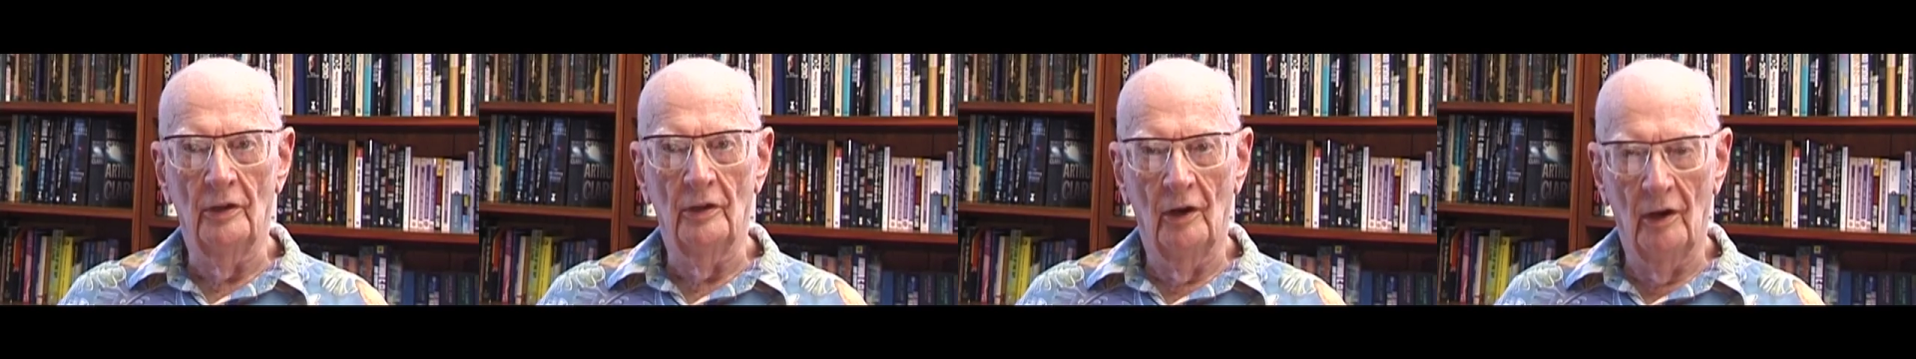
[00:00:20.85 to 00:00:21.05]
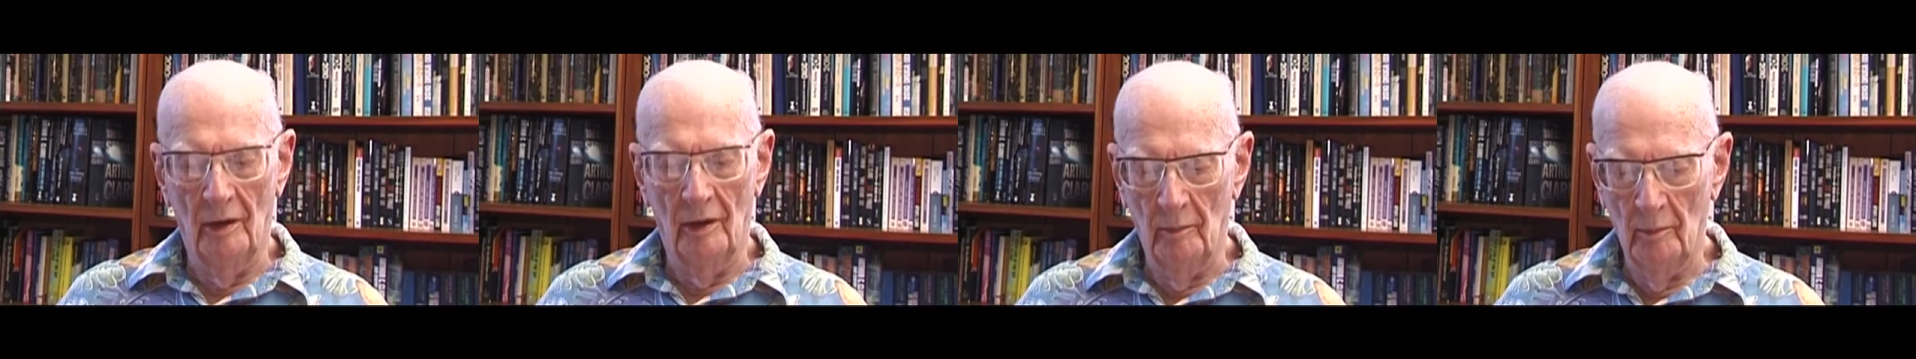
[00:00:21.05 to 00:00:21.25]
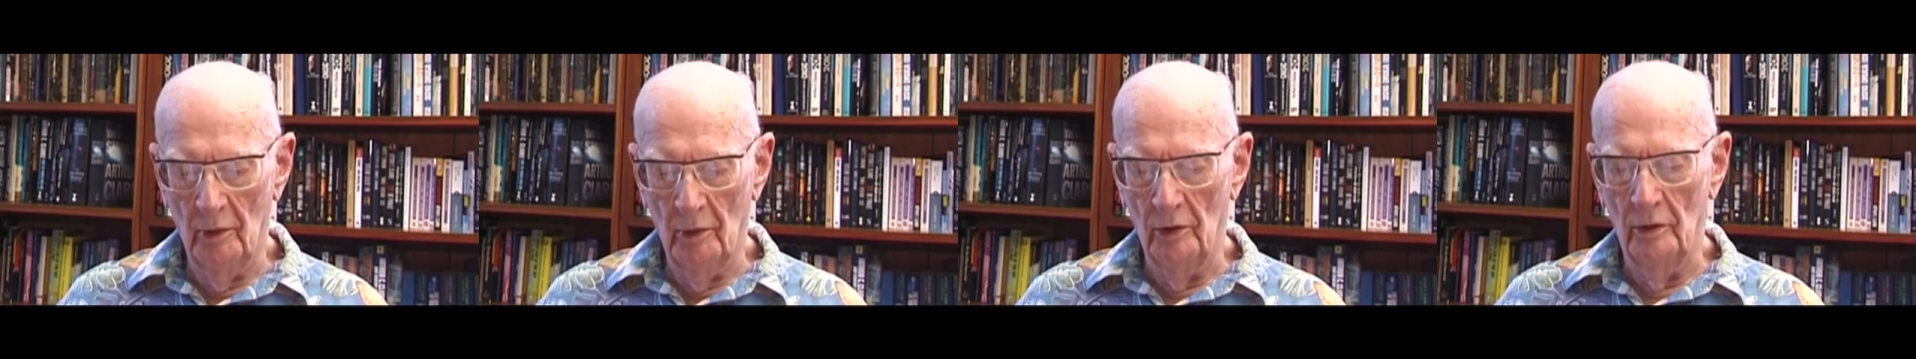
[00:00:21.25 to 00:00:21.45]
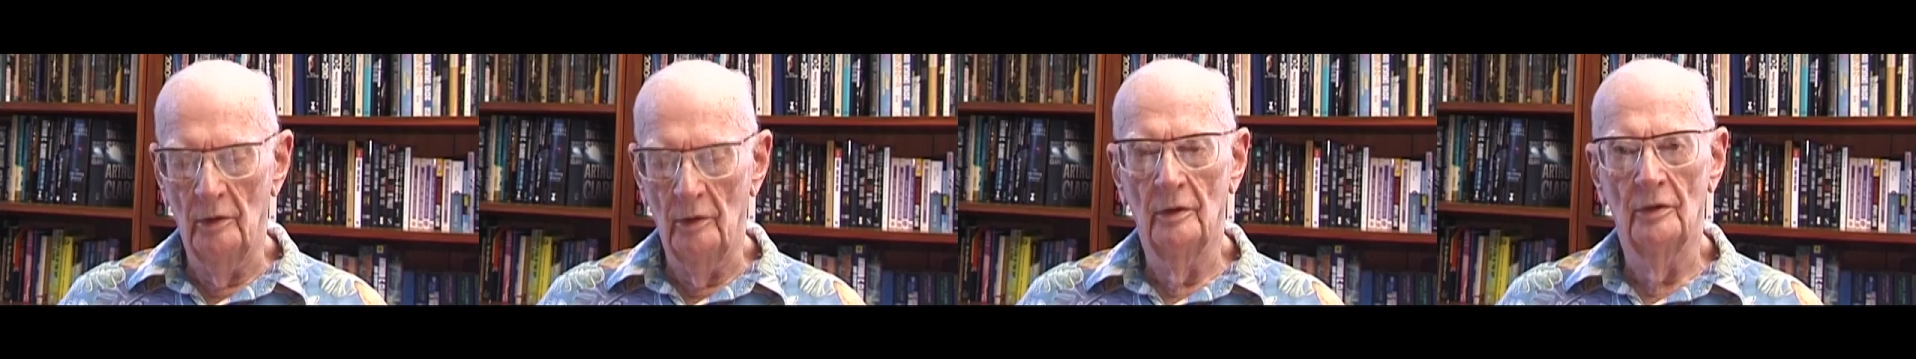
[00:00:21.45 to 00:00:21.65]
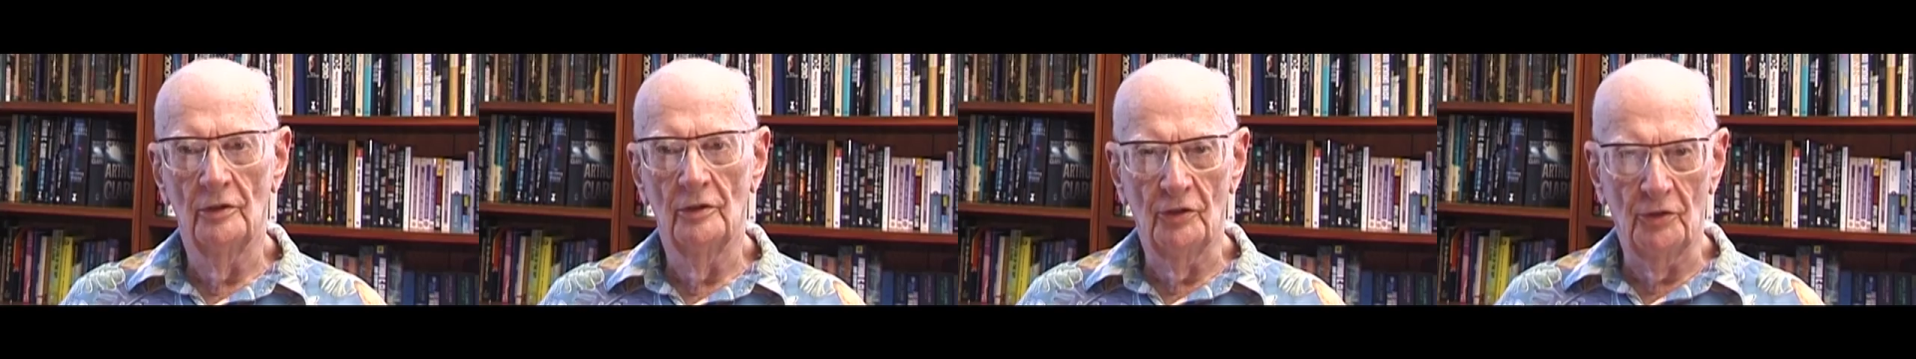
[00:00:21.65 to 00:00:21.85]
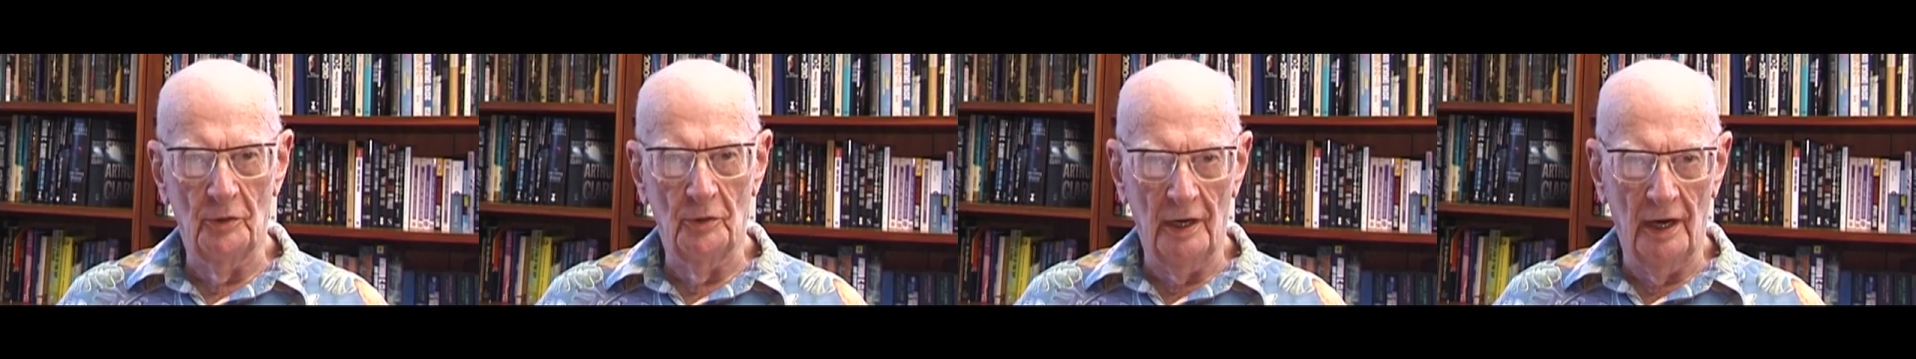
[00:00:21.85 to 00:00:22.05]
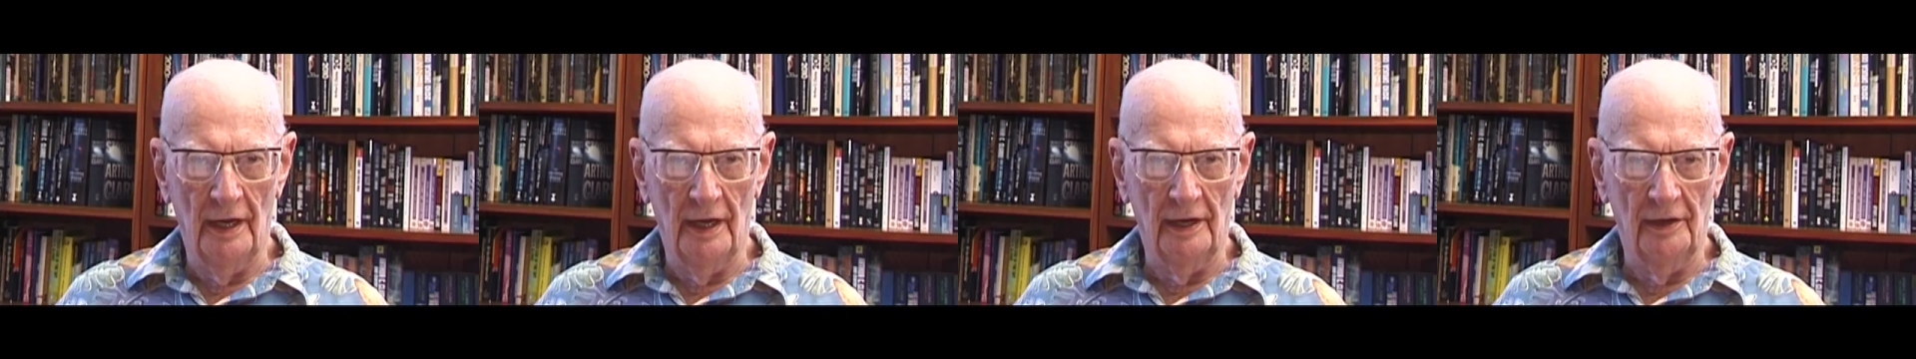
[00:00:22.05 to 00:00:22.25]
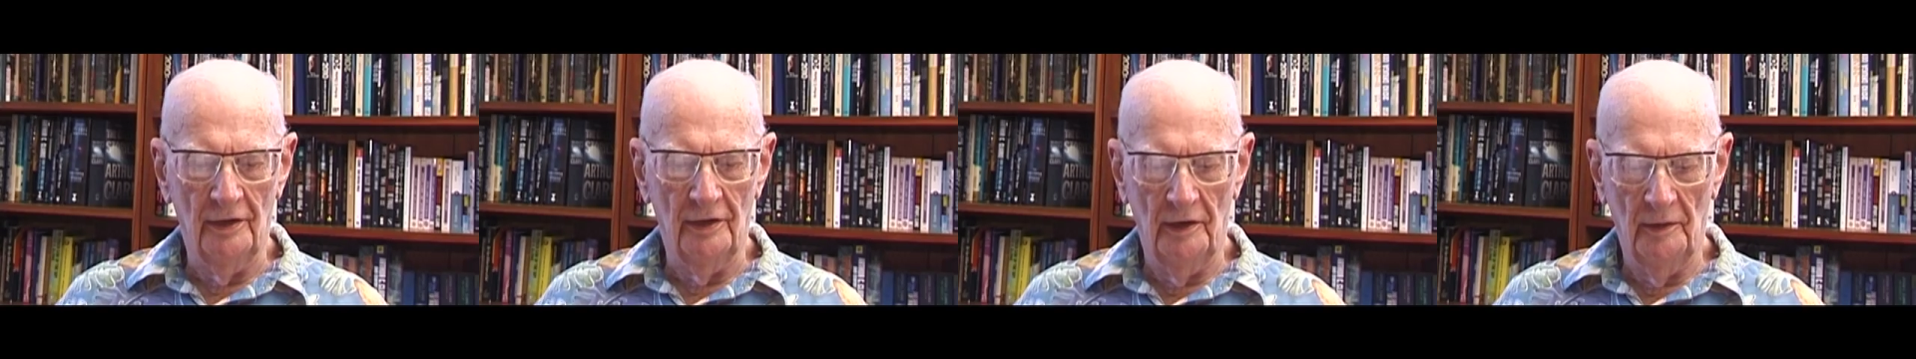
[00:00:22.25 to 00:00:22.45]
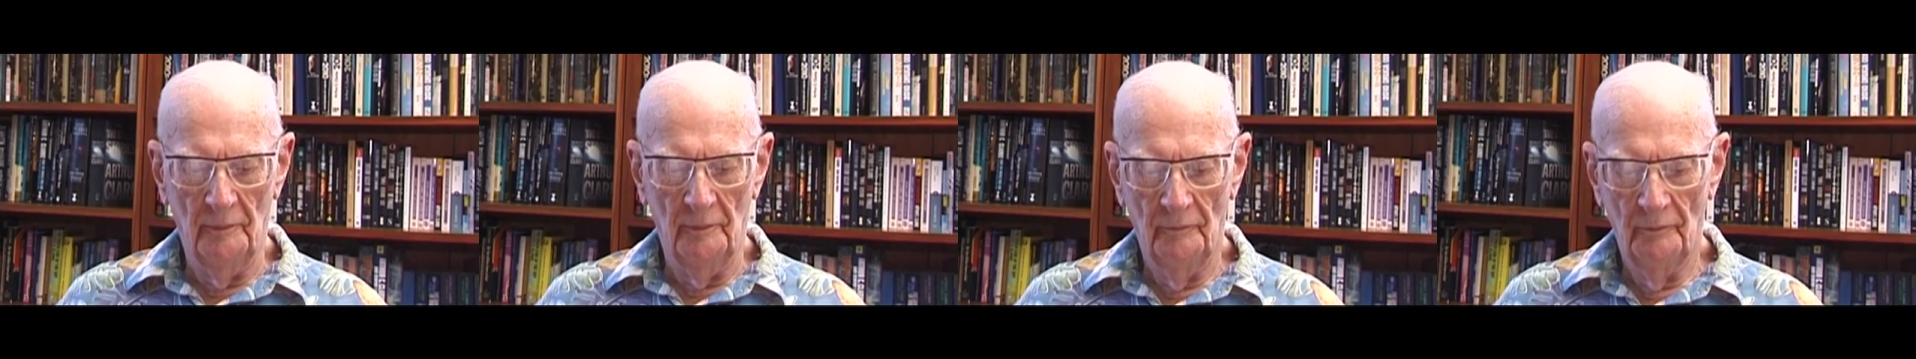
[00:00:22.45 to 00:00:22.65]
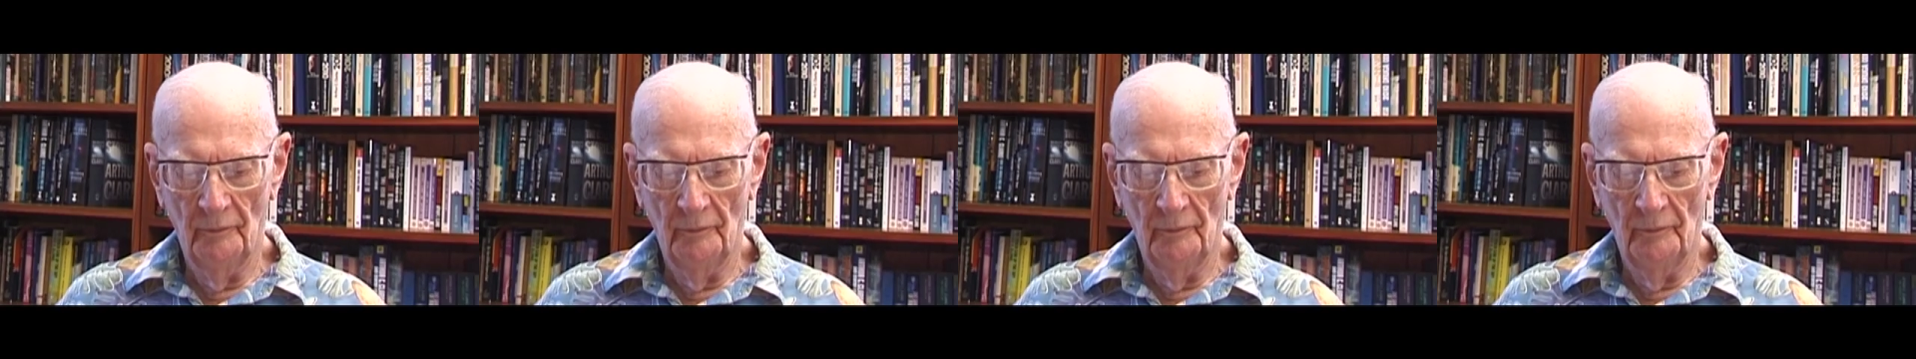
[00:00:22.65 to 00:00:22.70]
Colombo, Sri Lanka.